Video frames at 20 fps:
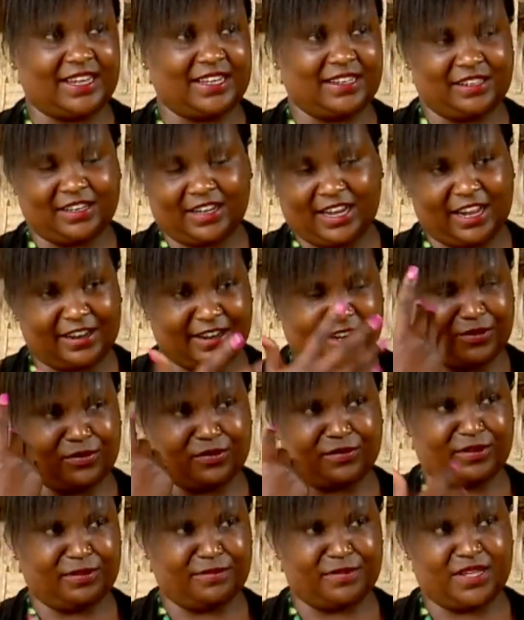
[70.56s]
Yeah, the car
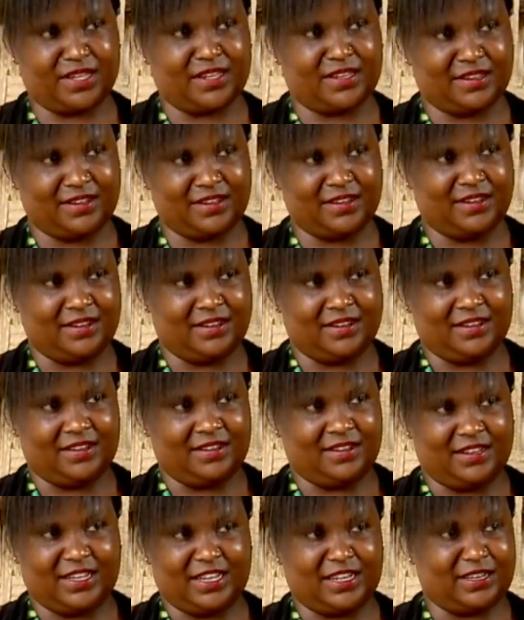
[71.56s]
ran over me
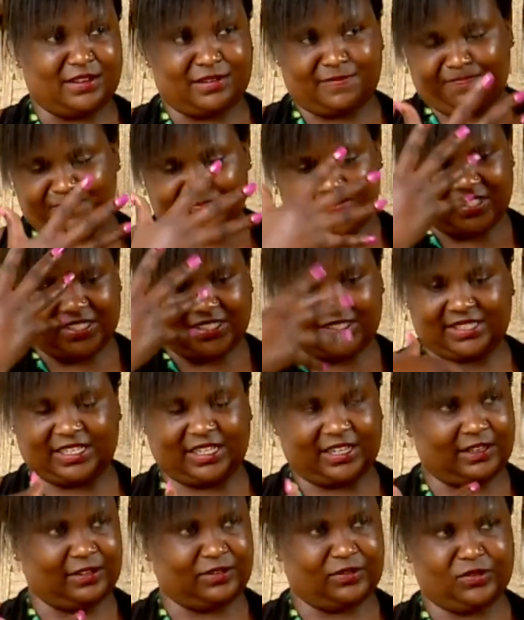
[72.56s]
and
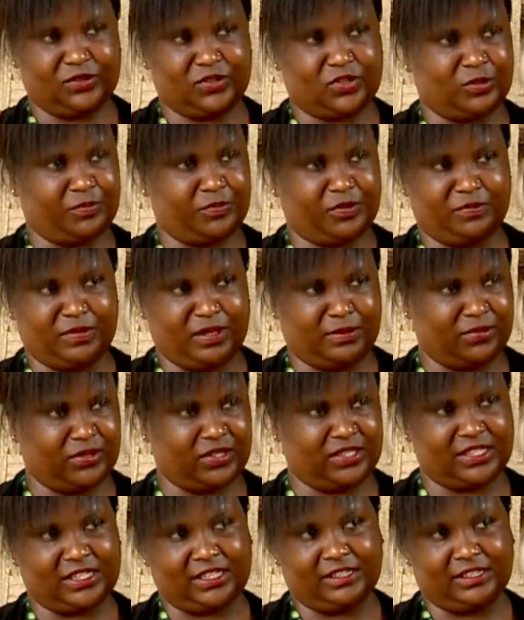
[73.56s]
just settled on top of my